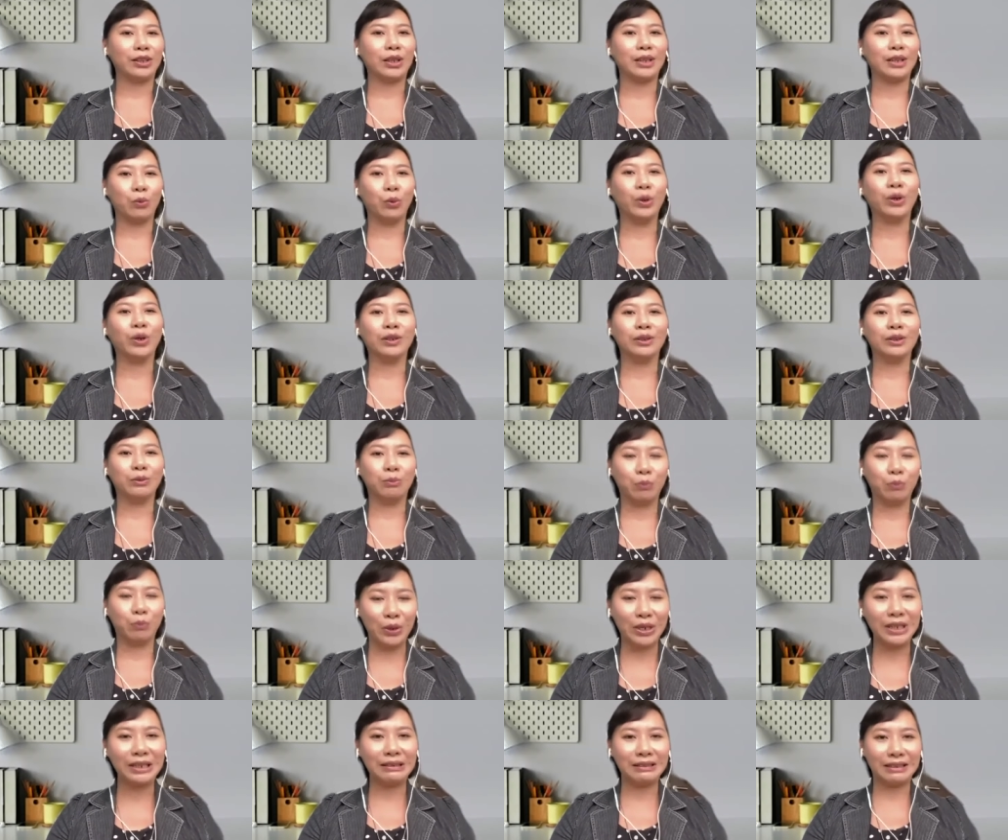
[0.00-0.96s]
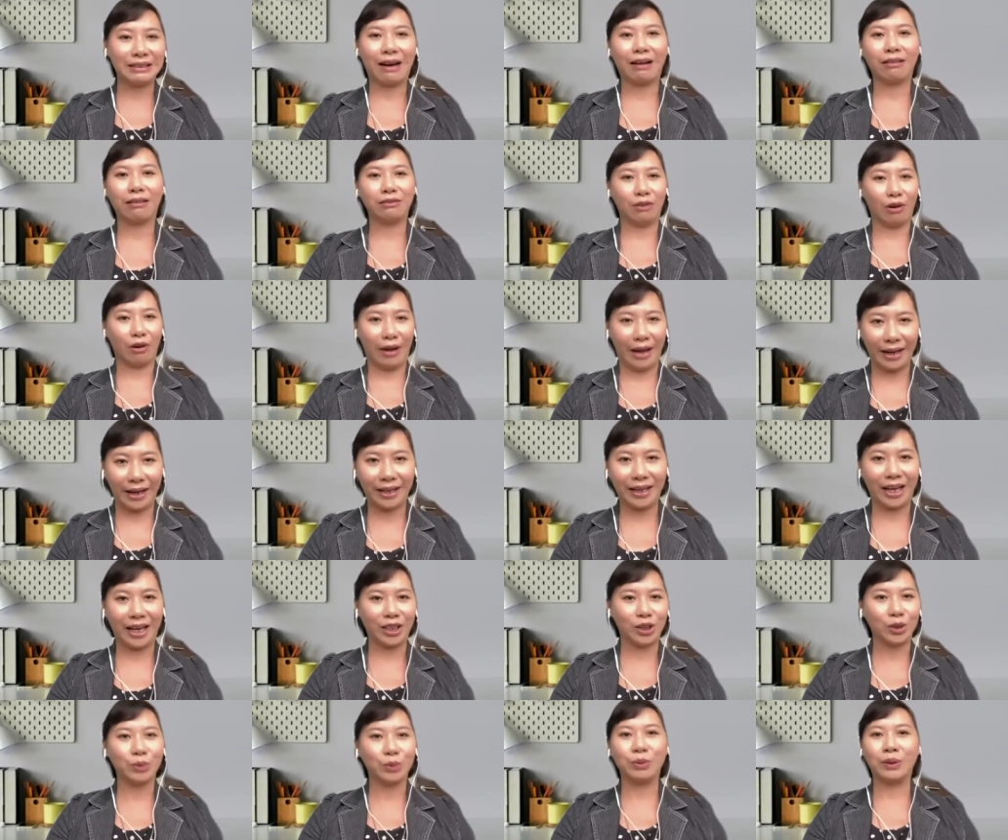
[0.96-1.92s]
will bring down your
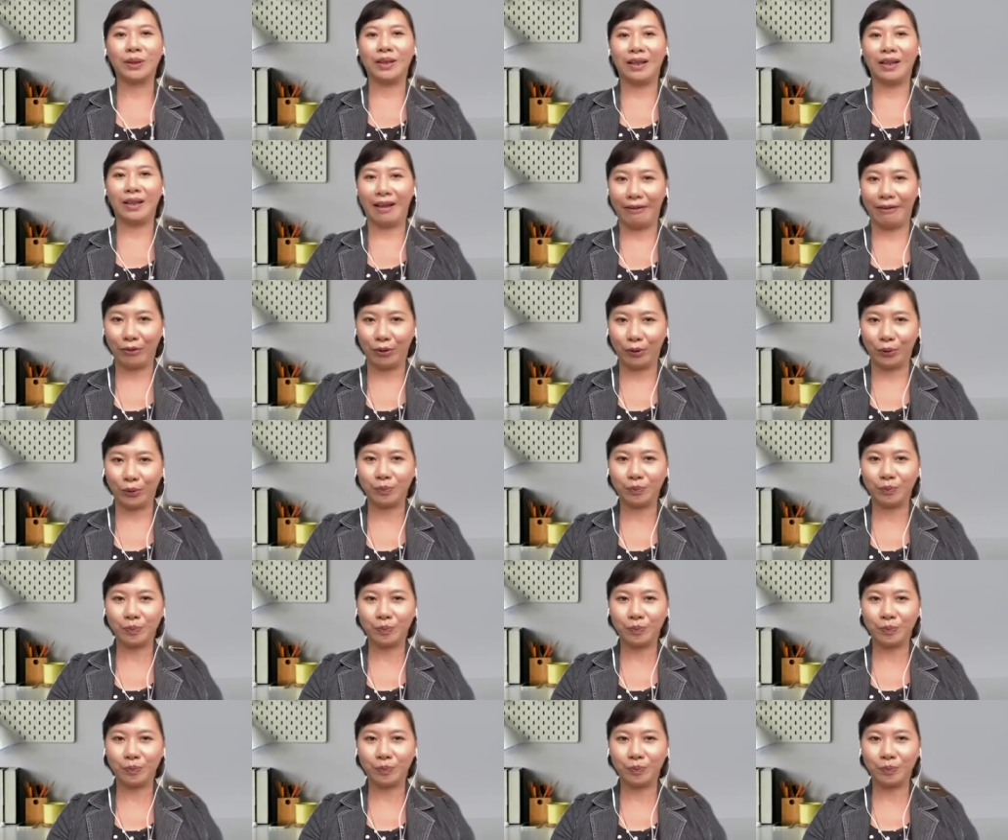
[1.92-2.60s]
engagement level.